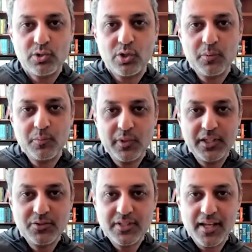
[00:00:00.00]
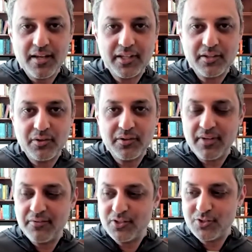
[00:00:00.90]
term we used to have like
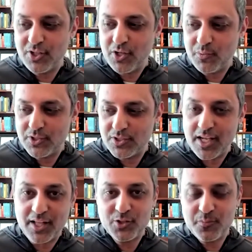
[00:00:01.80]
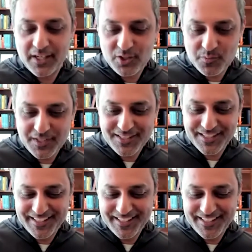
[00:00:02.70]
35 years ago, which is knowledge management.